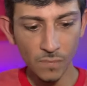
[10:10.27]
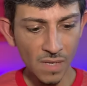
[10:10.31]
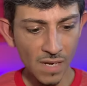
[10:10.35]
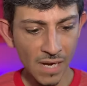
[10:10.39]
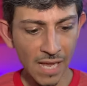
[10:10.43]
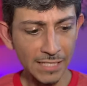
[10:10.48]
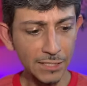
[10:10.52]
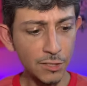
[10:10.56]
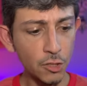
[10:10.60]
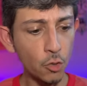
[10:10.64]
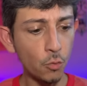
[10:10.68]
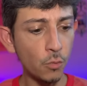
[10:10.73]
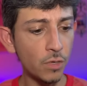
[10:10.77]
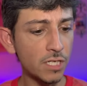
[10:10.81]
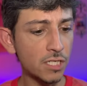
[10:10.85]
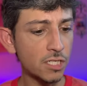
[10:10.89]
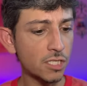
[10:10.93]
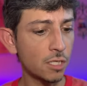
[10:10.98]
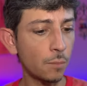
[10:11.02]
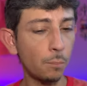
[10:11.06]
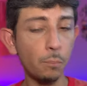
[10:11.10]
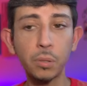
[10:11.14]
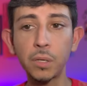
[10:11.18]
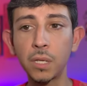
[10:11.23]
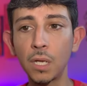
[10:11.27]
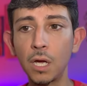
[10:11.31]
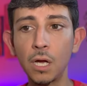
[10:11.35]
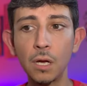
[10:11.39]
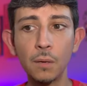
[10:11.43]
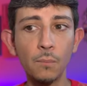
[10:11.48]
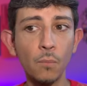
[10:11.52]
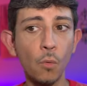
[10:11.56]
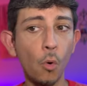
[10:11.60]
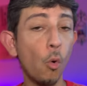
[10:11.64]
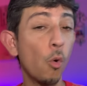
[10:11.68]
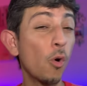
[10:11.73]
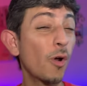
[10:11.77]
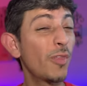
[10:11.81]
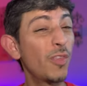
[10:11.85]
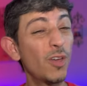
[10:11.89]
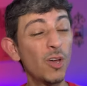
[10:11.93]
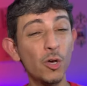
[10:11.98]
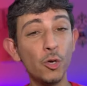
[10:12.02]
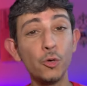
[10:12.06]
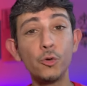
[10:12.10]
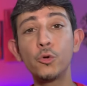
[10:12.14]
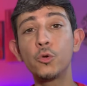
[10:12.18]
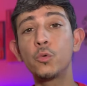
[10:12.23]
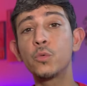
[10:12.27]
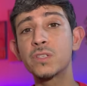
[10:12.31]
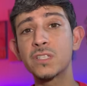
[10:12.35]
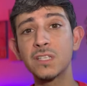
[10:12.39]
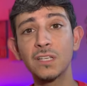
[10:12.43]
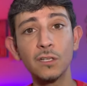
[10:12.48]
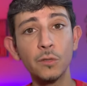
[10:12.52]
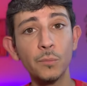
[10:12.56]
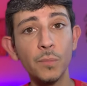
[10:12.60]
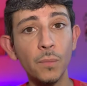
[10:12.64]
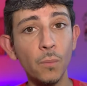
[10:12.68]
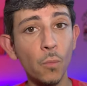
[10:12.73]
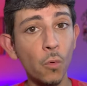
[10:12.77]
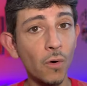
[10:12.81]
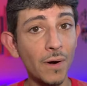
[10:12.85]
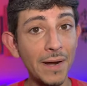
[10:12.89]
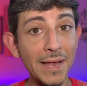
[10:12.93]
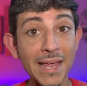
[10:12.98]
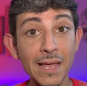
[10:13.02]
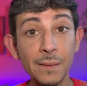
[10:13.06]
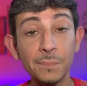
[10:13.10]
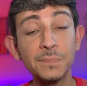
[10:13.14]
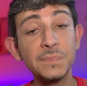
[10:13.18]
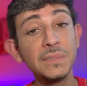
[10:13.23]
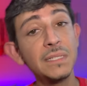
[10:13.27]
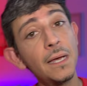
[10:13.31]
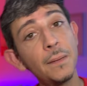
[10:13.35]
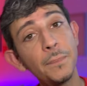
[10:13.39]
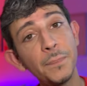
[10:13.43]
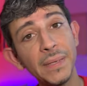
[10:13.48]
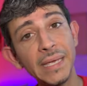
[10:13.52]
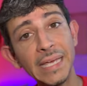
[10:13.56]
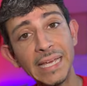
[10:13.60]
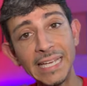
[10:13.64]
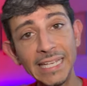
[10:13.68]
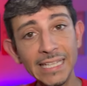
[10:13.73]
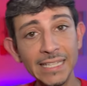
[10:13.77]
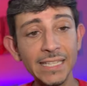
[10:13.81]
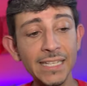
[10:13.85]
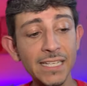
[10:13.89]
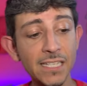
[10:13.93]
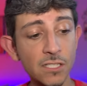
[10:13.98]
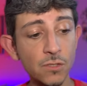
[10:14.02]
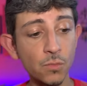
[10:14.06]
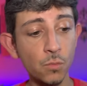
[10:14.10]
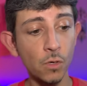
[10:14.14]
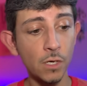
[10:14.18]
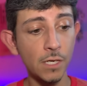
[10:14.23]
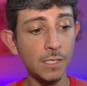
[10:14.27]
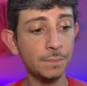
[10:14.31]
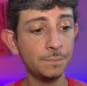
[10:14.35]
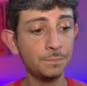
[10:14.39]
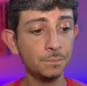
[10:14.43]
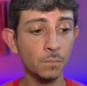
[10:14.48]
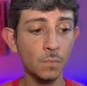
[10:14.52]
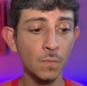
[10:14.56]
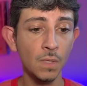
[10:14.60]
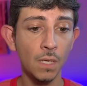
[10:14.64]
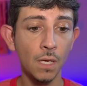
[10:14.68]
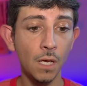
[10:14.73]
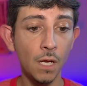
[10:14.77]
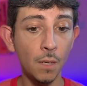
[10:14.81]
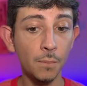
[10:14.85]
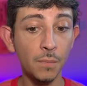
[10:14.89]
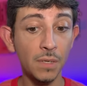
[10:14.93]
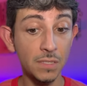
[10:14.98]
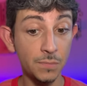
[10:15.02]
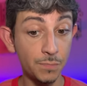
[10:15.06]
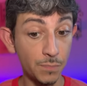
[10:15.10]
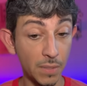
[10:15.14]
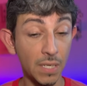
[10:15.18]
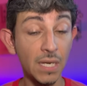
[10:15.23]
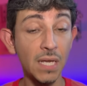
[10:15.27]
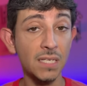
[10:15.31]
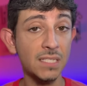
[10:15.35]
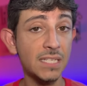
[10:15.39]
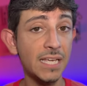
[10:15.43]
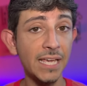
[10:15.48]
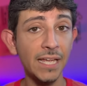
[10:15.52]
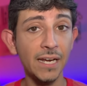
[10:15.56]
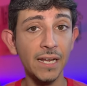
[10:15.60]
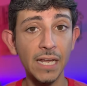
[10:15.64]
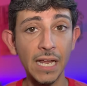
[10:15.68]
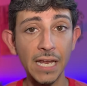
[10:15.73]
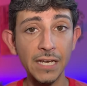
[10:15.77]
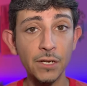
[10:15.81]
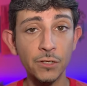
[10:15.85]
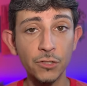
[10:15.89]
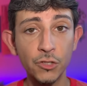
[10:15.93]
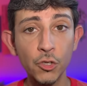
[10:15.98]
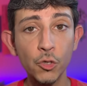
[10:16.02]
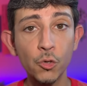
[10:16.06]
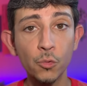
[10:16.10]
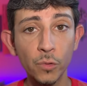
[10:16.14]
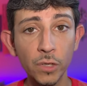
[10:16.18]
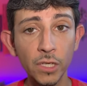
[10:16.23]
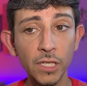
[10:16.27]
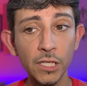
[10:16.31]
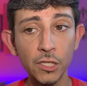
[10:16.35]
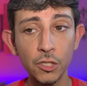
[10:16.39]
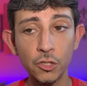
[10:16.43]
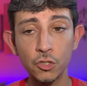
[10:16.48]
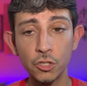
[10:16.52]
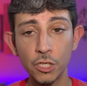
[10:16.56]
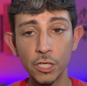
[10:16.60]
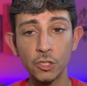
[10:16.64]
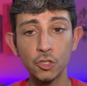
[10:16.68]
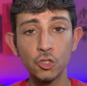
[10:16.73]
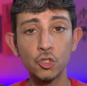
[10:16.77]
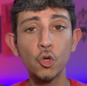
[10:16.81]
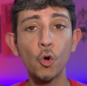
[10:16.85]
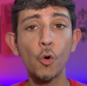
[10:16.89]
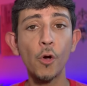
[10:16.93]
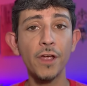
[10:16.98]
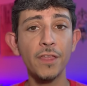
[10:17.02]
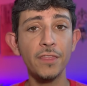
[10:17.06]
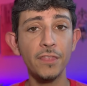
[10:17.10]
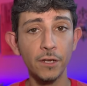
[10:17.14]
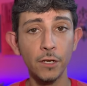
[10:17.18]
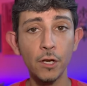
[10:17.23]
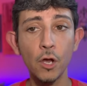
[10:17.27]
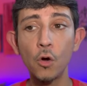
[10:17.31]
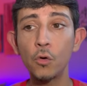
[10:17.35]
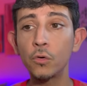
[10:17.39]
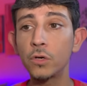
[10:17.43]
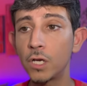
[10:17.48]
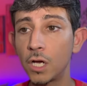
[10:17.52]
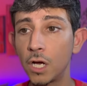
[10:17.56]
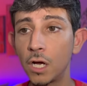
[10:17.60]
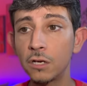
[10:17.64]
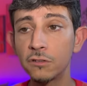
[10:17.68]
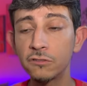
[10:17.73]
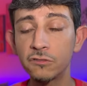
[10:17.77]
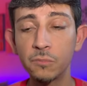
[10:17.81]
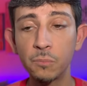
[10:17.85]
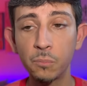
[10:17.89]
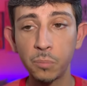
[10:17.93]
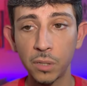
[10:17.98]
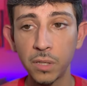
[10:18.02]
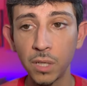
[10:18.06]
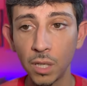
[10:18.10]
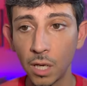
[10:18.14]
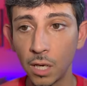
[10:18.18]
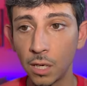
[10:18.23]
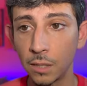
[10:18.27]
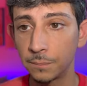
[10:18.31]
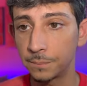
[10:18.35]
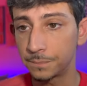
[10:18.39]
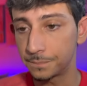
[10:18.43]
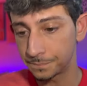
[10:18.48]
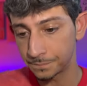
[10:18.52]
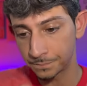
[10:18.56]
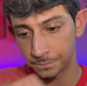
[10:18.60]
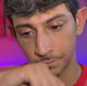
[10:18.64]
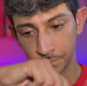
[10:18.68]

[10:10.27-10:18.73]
I do wish the plum or the oud was a little bit more amped up in this one. Um, cause, again, I, I do really enjoy the note of plum